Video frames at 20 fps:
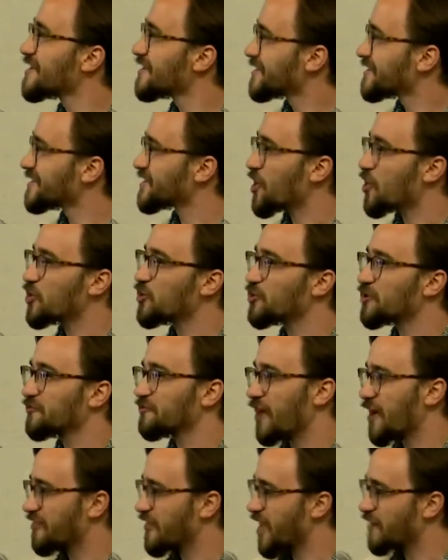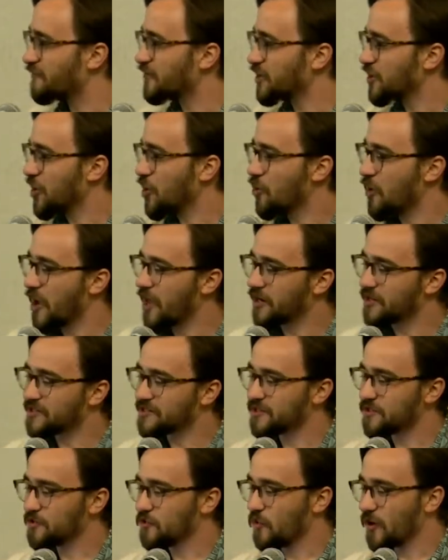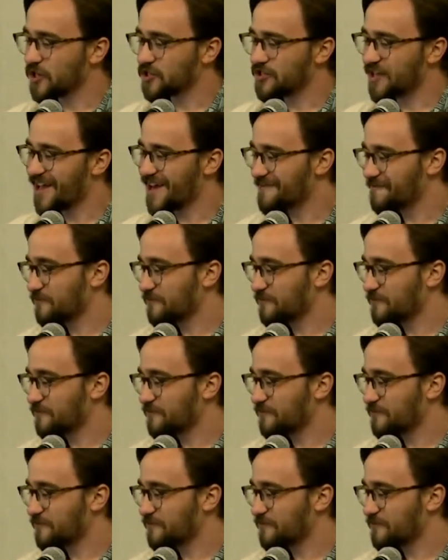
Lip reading: so you can find that video and watch that.